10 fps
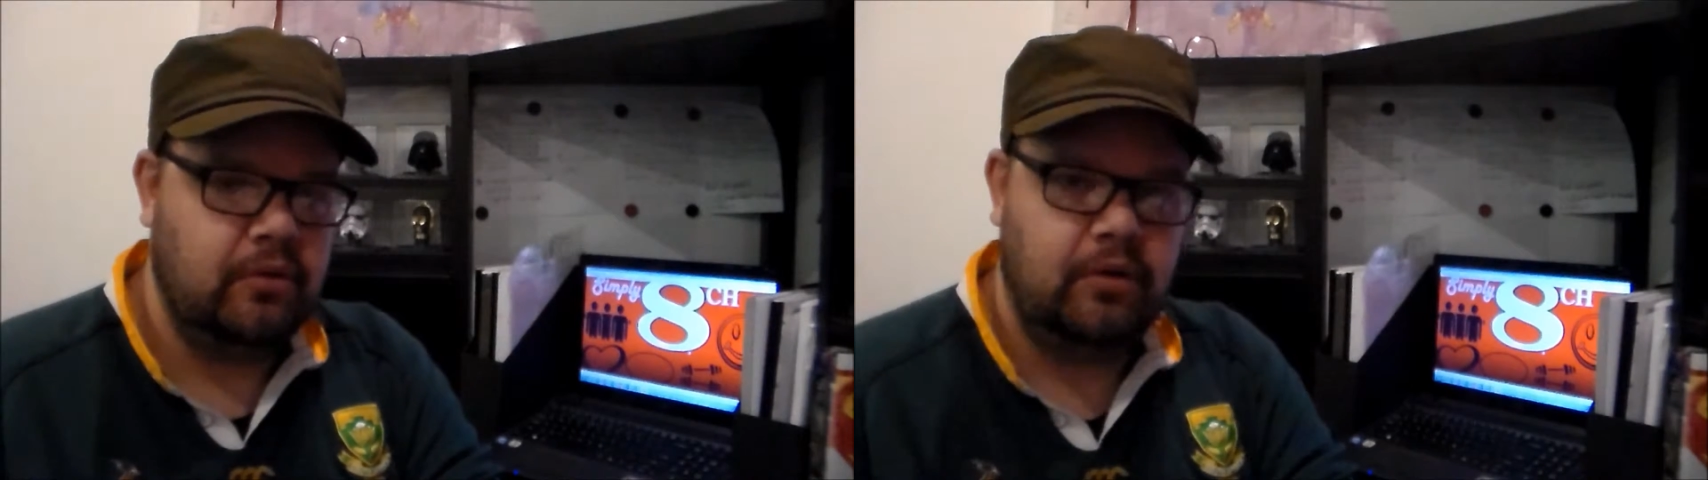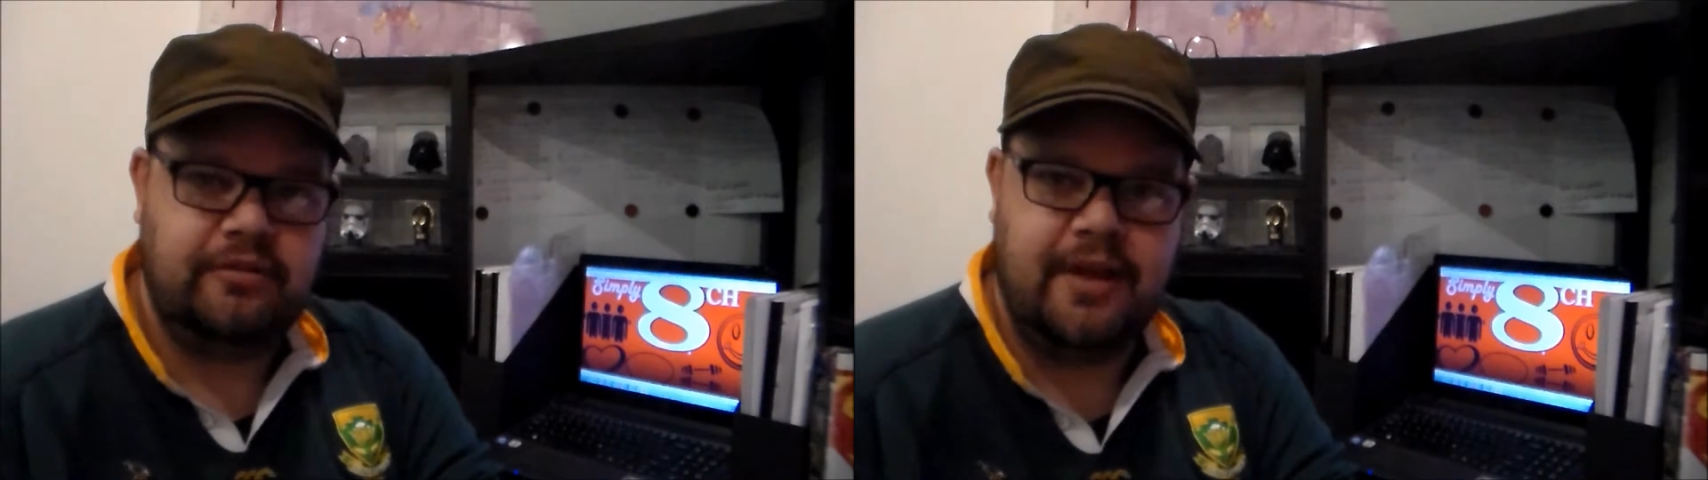
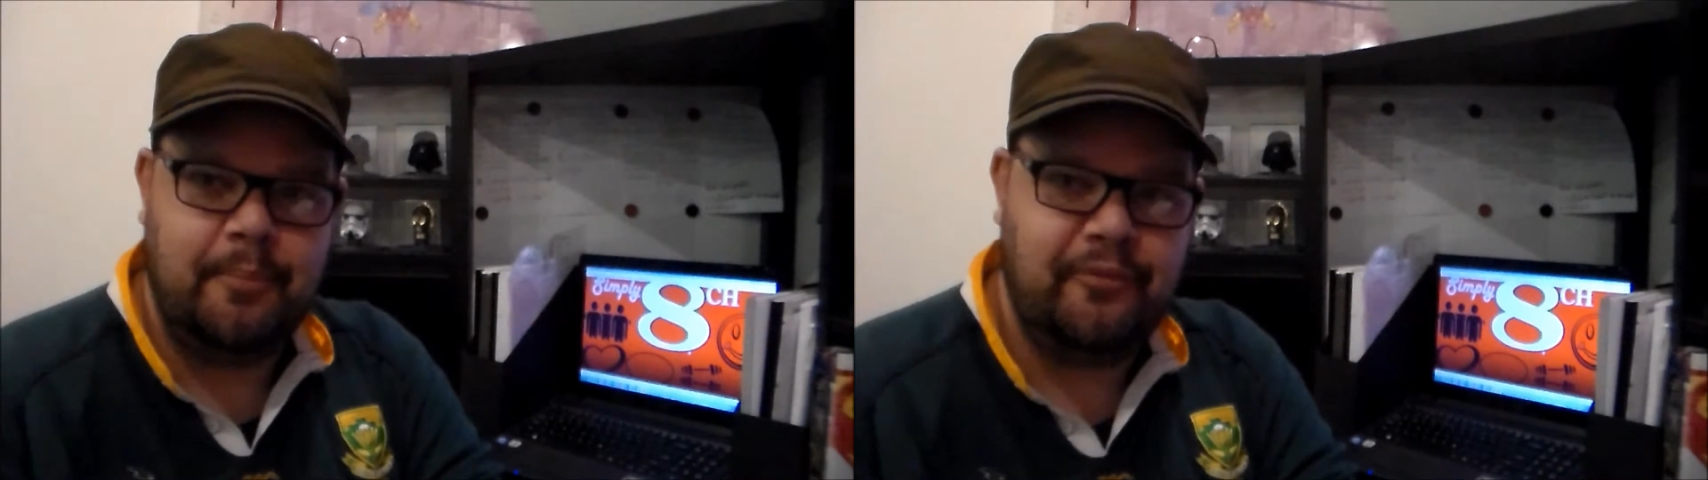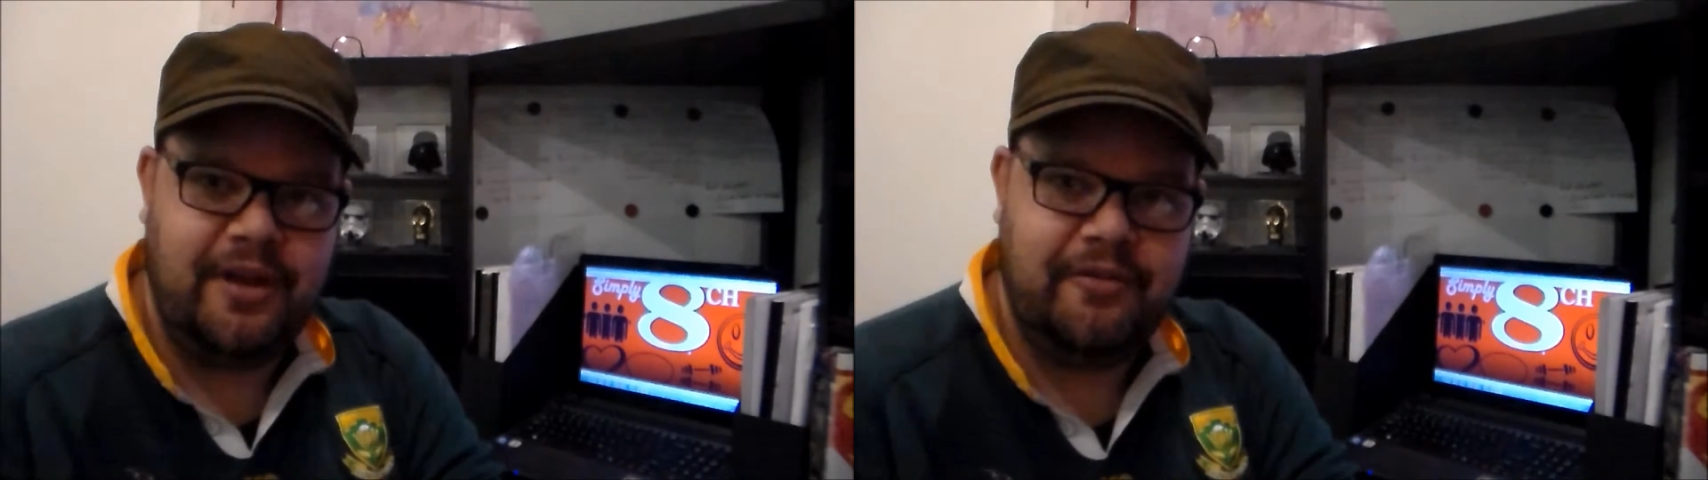
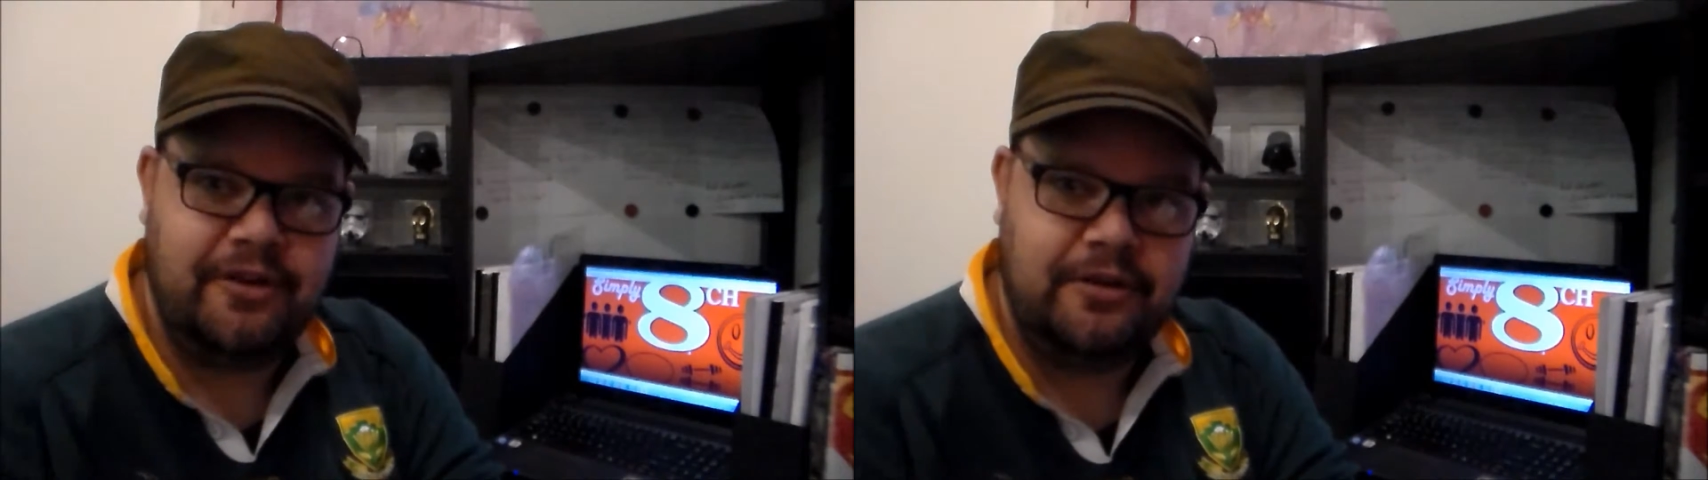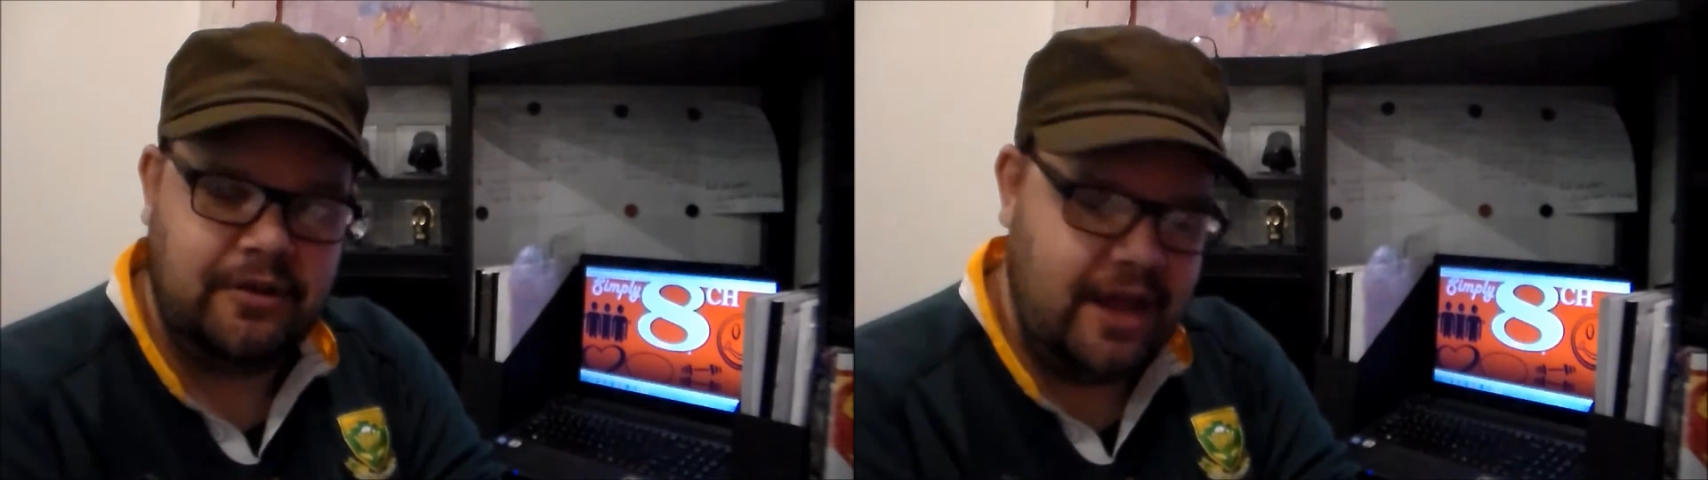all-time
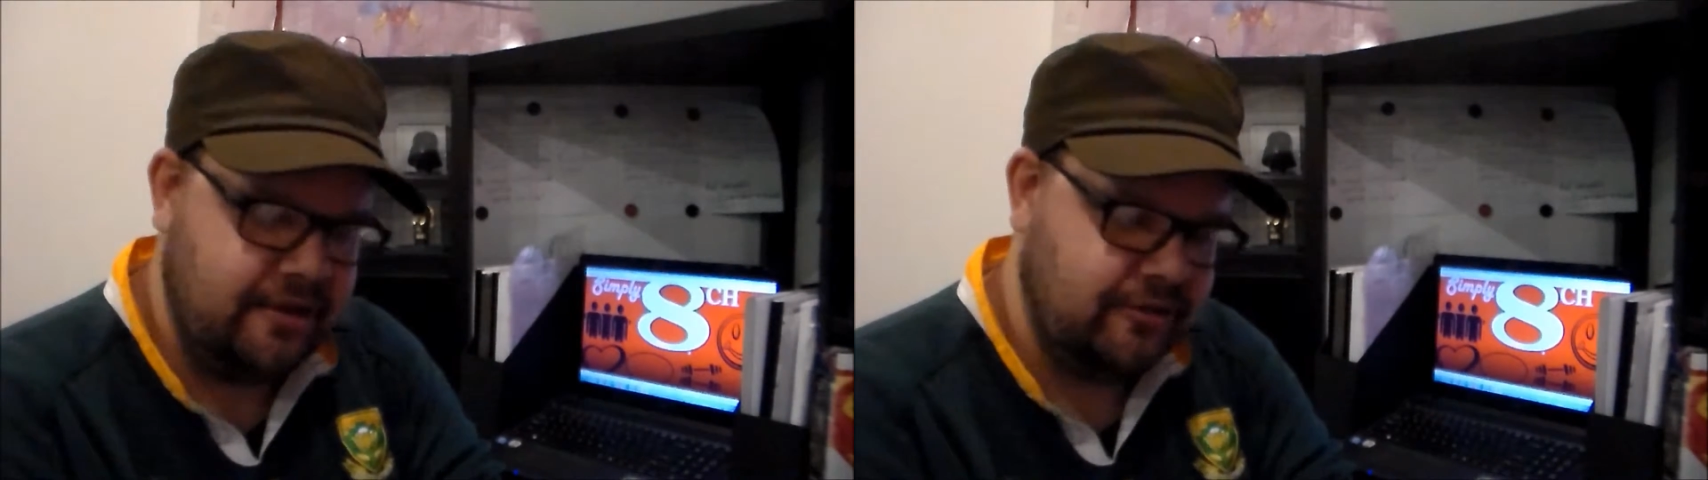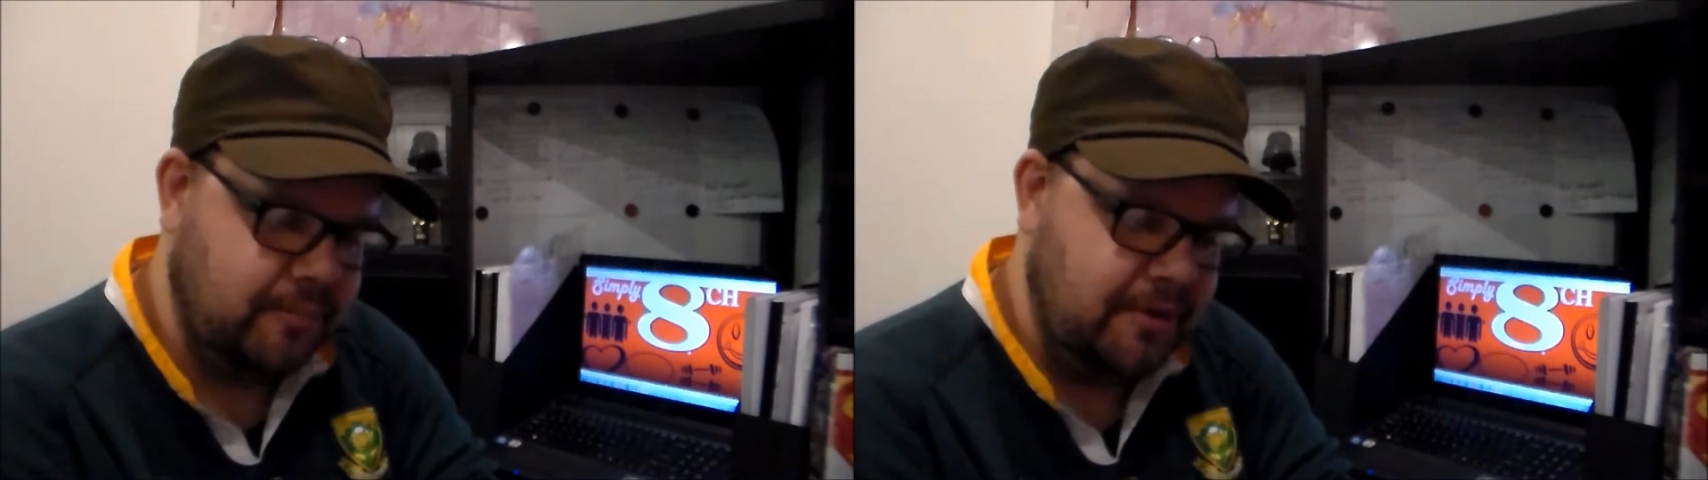favorite
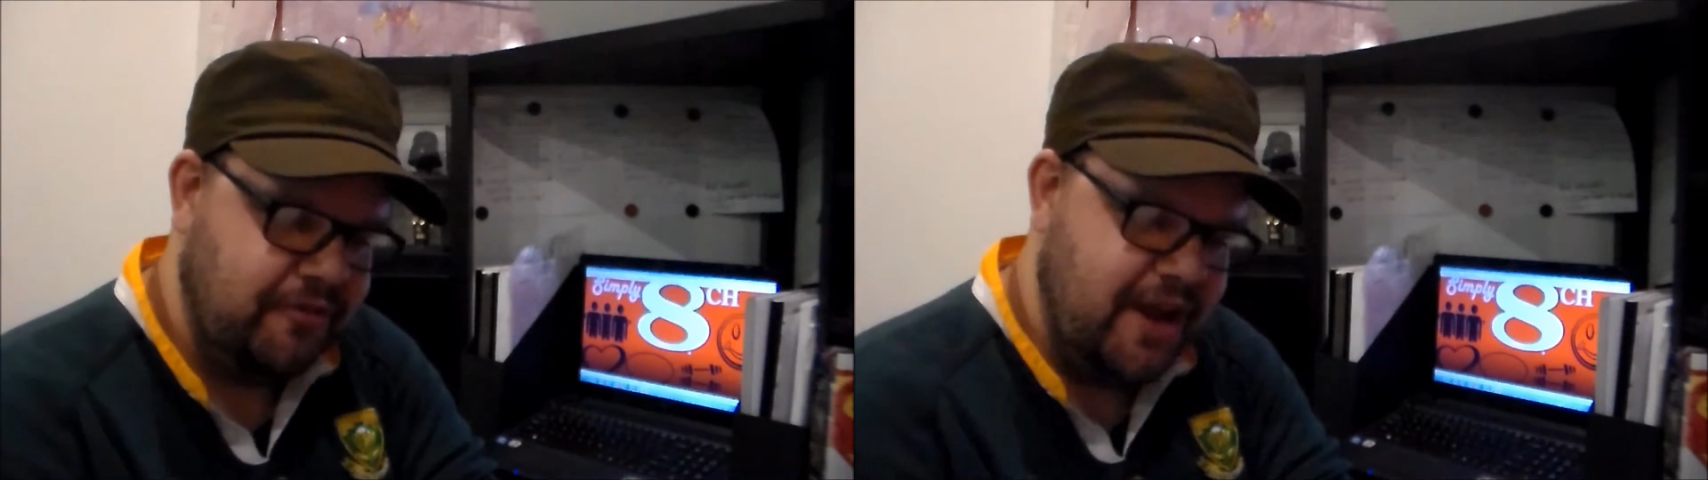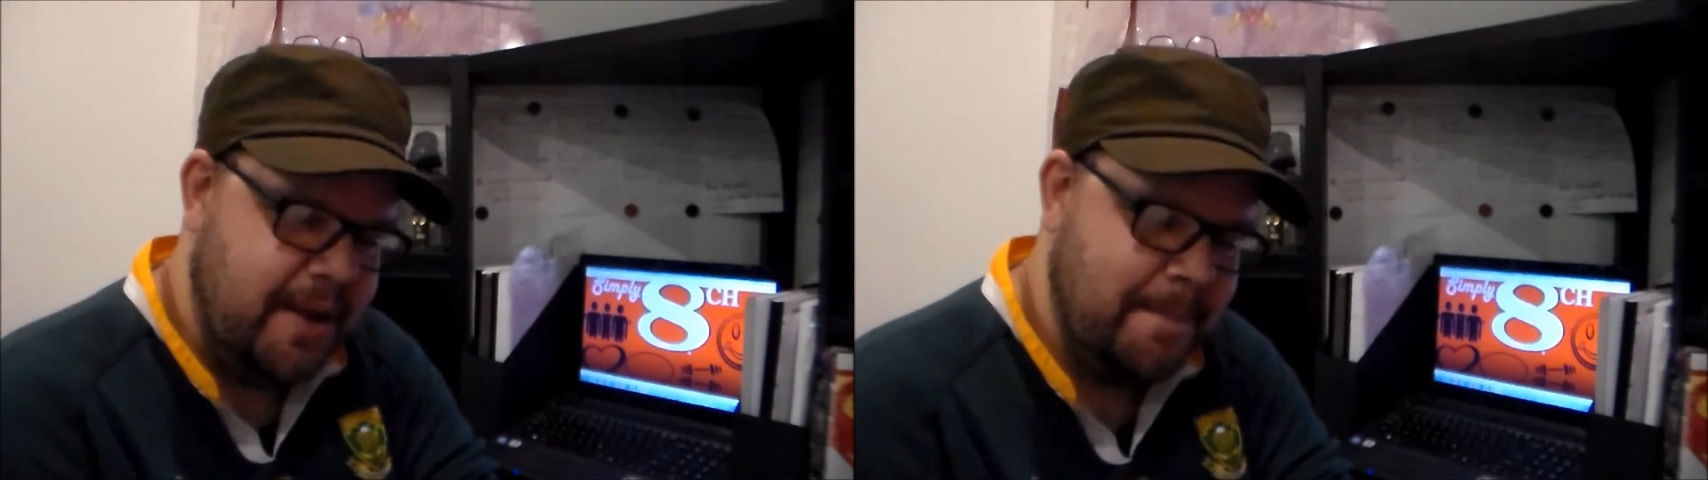has to be
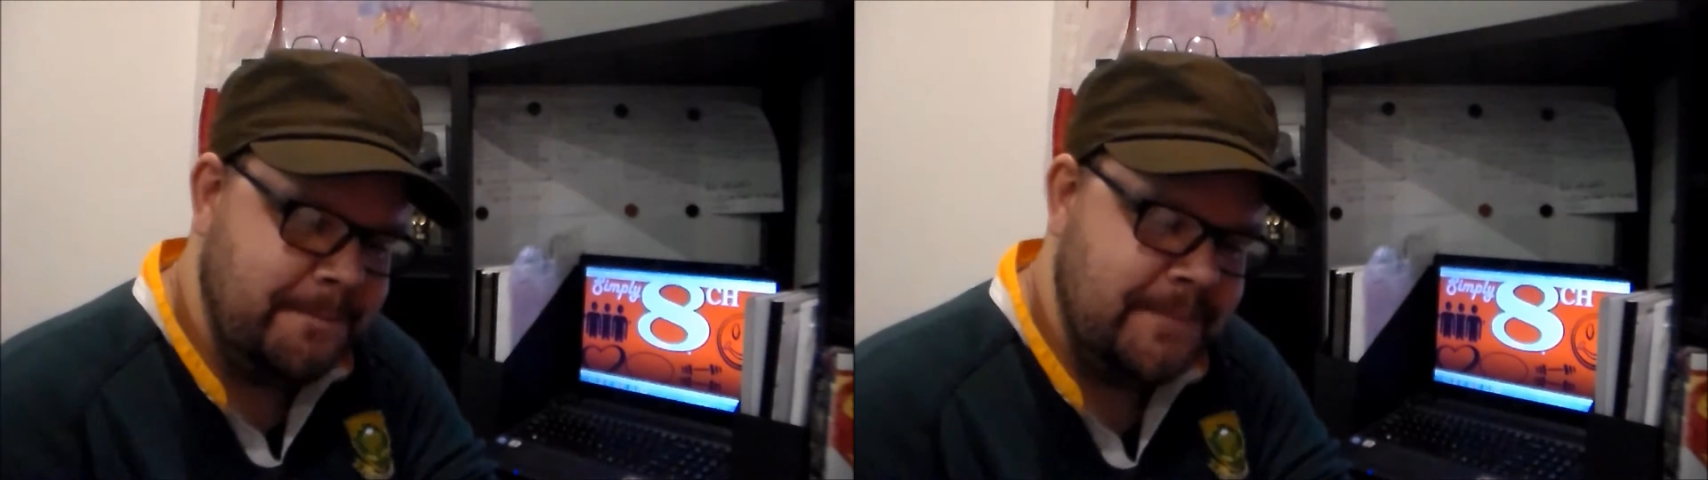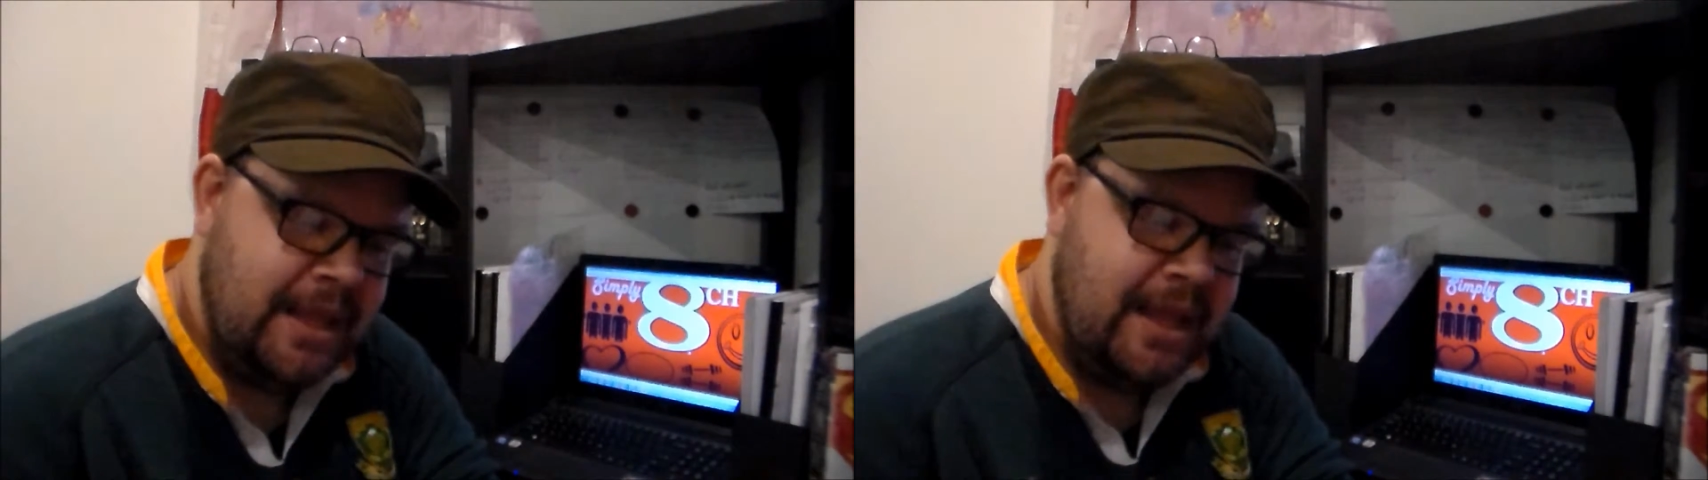Venom.